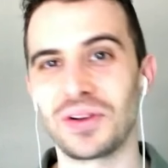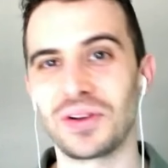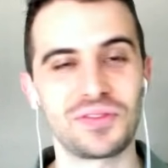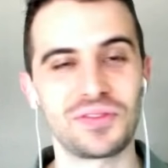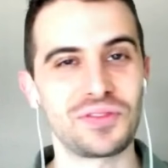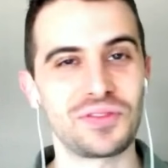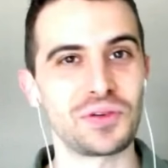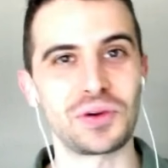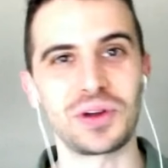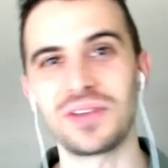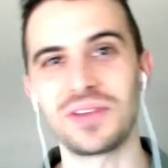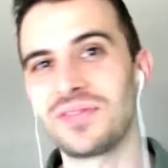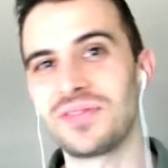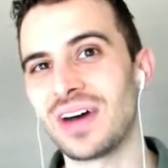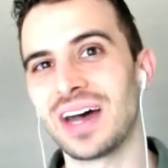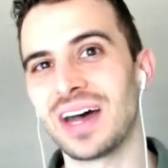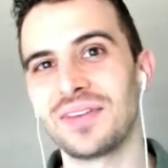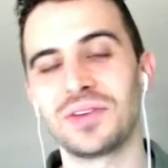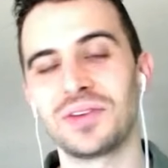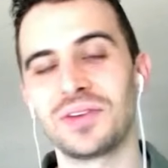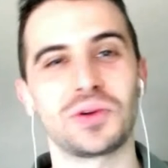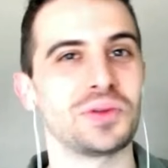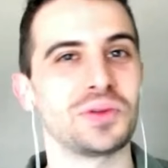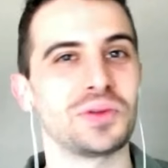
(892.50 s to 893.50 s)
a
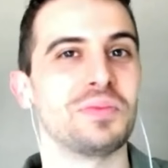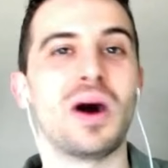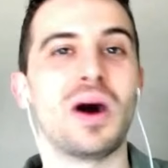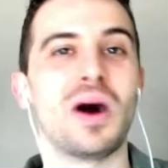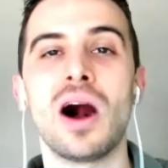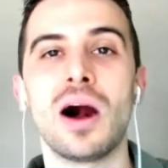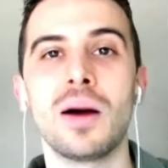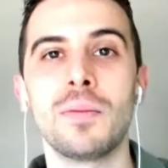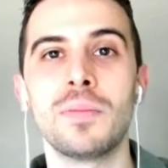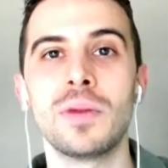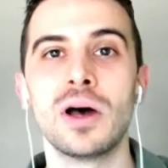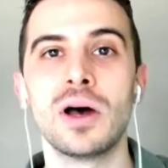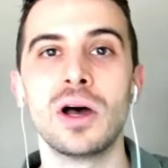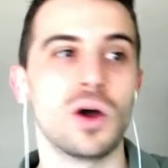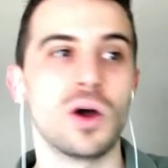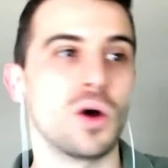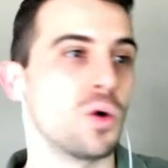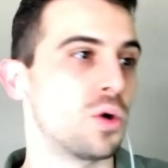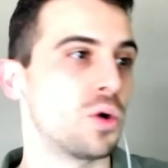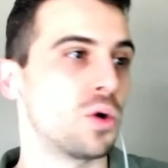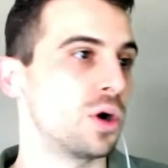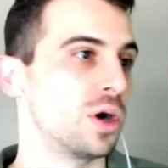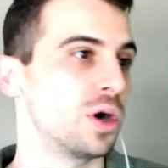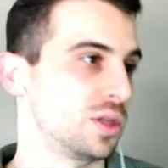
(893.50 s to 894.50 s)
45-year-old mom
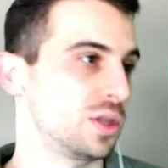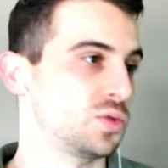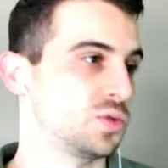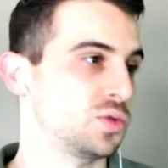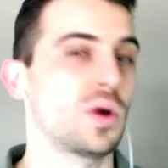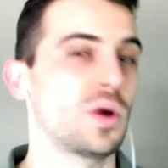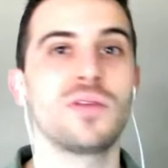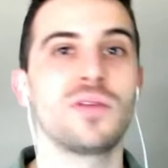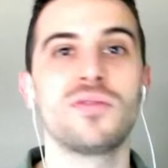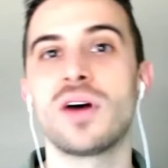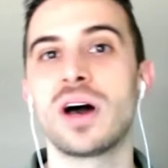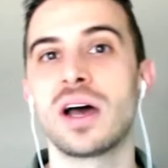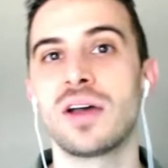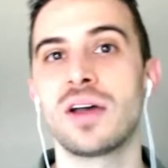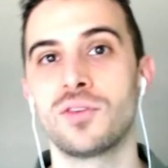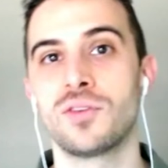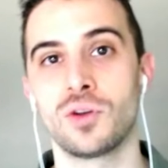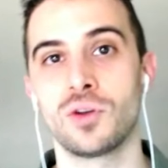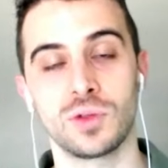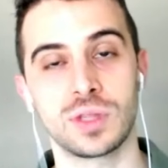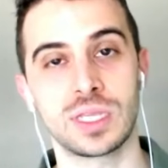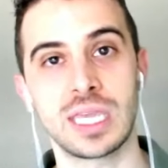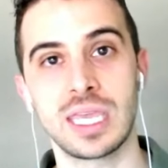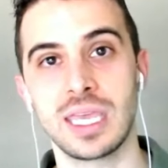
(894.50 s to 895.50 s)
or a
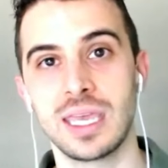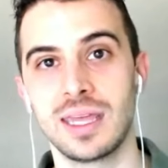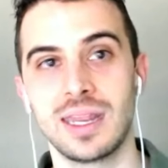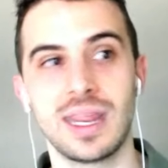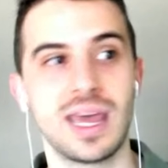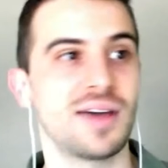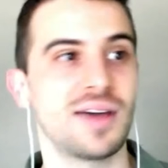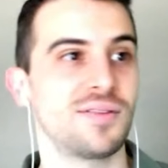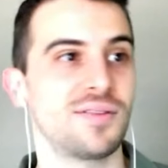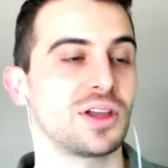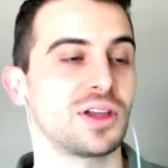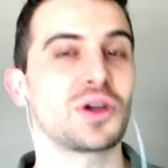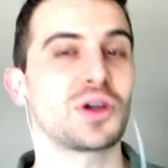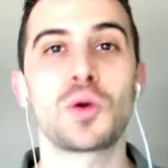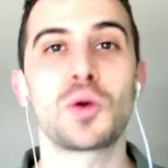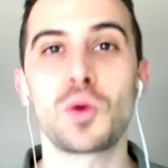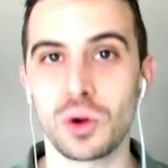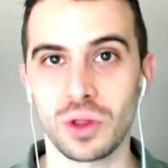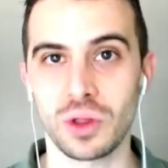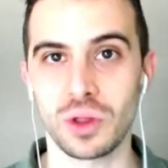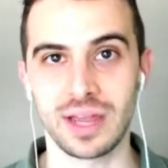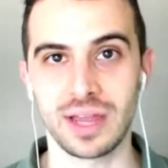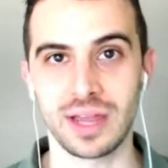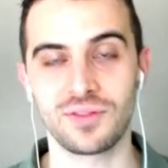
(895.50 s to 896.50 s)
25-year-old kid having a
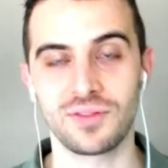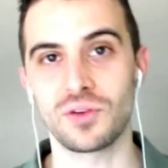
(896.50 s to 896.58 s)
quarter-life